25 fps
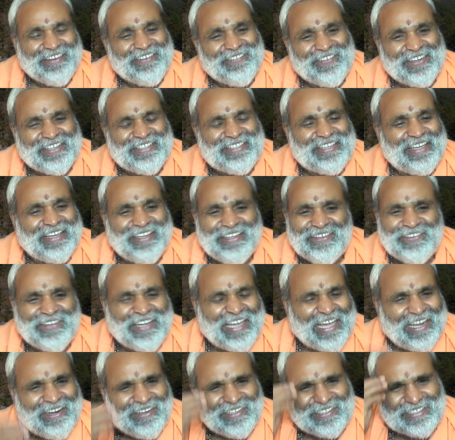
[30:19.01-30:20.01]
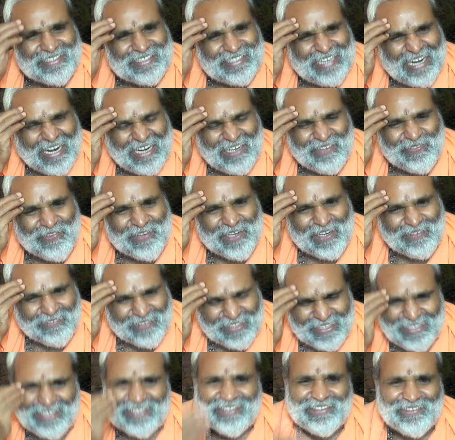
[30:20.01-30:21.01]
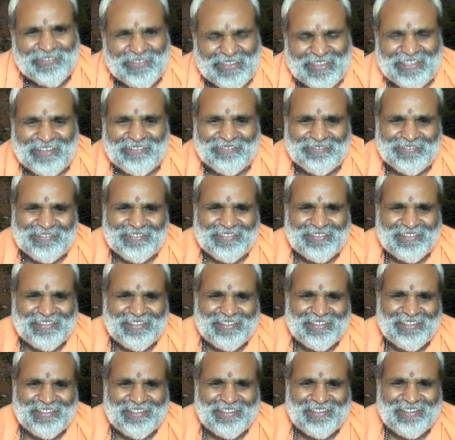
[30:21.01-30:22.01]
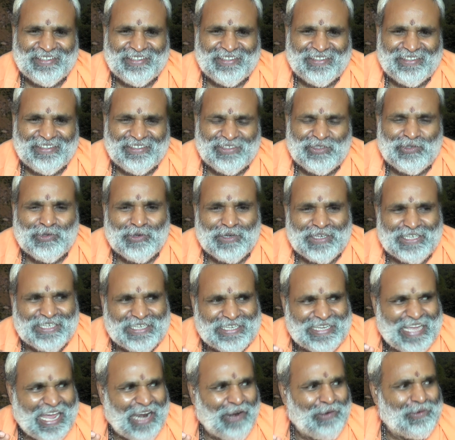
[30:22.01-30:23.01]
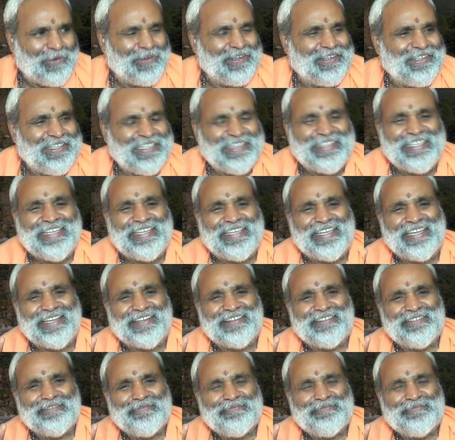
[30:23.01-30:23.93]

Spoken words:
Because you cannot stand for a minute with them. So shallow in thinking.